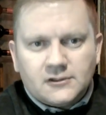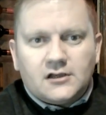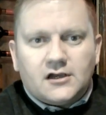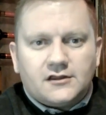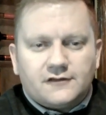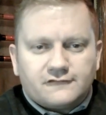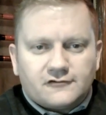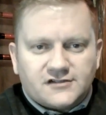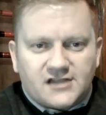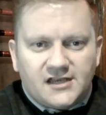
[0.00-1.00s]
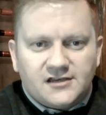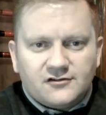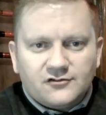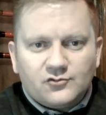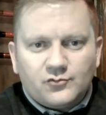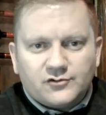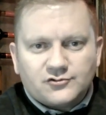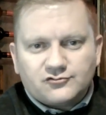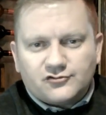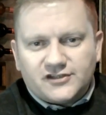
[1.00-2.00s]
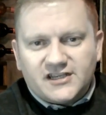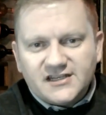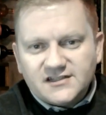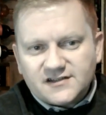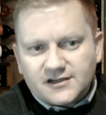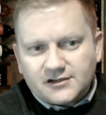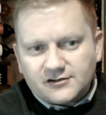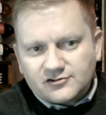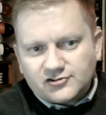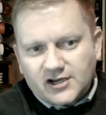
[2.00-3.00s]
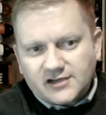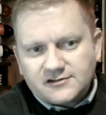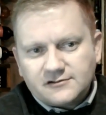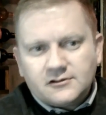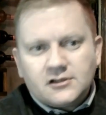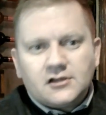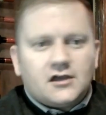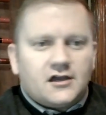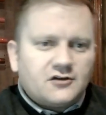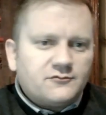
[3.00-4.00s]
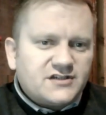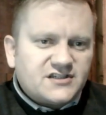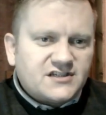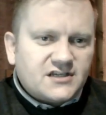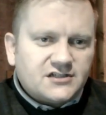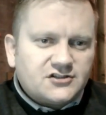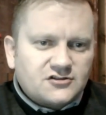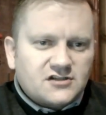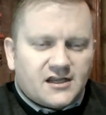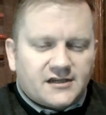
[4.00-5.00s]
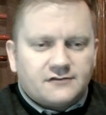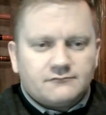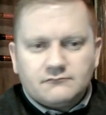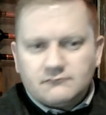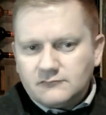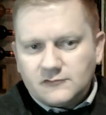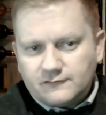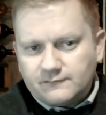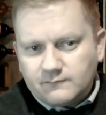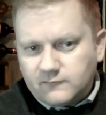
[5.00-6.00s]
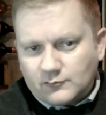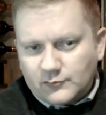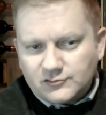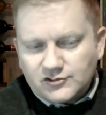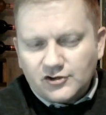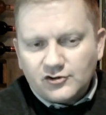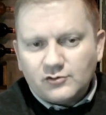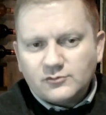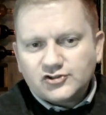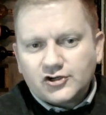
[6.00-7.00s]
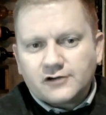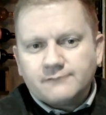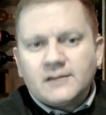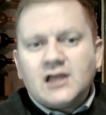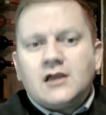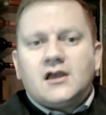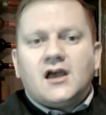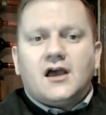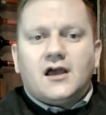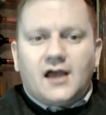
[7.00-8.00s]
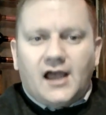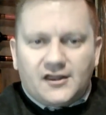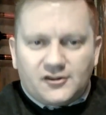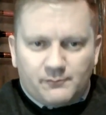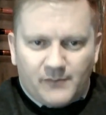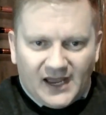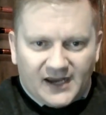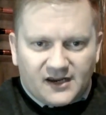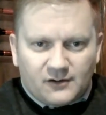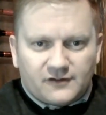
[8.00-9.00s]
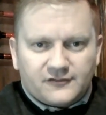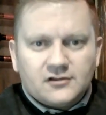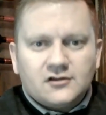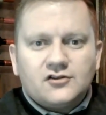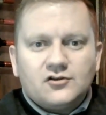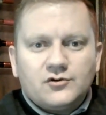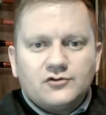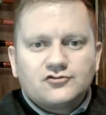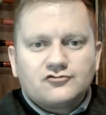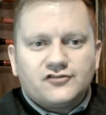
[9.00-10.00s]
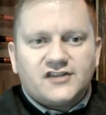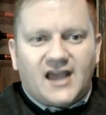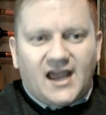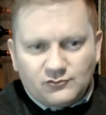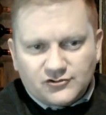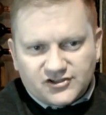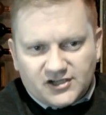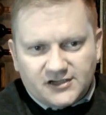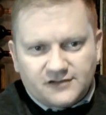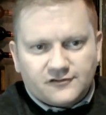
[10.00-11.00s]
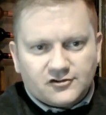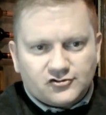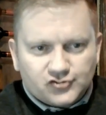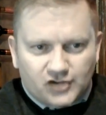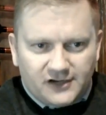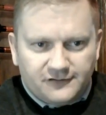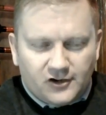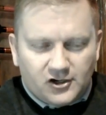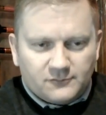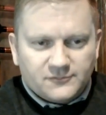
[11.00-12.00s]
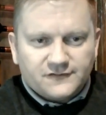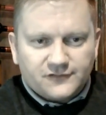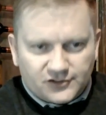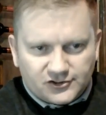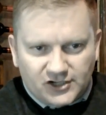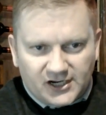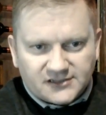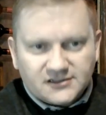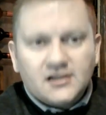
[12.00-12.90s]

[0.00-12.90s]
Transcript: At the front end, the wheels were on the inside of the tracks and could be steered just like the front wheels on a normal truck. At the back, however, the wheels were on the outside of the drive hubs for the tracks,